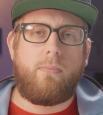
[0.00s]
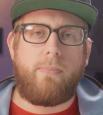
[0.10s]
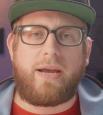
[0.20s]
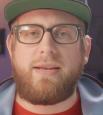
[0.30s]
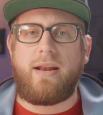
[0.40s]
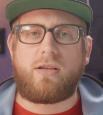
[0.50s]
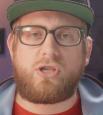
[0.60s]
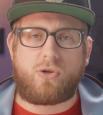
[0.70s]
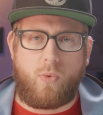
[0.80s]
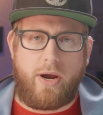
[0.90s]
magnetic
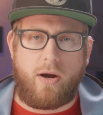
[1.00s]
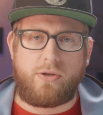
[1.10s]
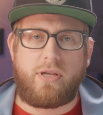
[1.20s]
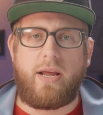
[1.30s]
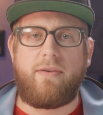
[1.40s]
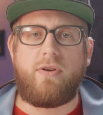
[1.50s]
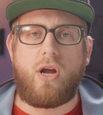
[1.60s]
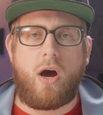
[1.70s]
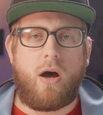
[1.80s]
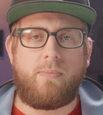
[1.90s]
squares that have
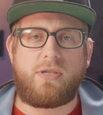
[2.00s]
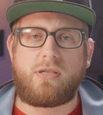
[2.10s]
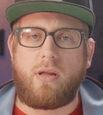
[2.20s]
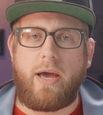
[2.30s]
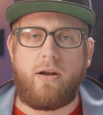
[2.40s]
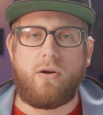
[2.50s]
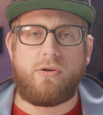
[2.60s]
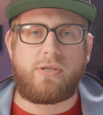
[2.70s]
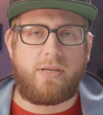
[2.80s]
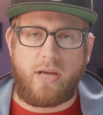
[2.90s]
knobs,
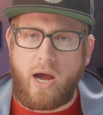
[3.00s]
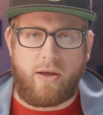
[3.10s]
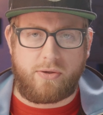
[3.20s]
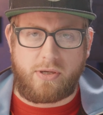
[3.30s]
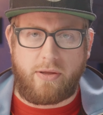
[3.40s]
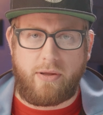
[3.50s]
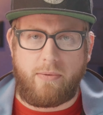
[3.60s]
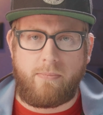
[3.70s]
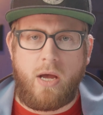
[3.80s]
sliders, and dials on them.